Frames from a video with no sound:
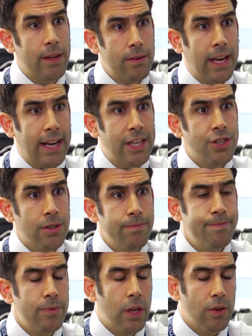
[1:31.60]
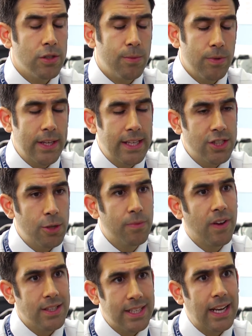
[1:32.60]
clinician, the
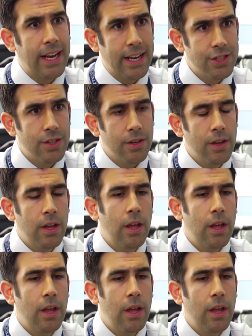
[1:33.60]
supervising clinician,